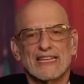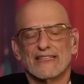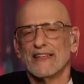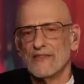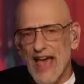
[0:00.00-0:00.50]

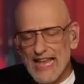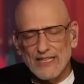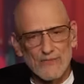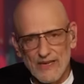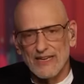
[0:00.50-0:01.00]
and
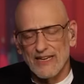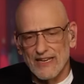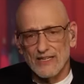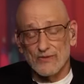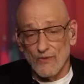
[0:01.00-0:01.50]
that to
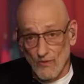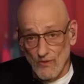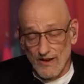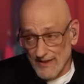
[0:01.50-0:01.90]
me is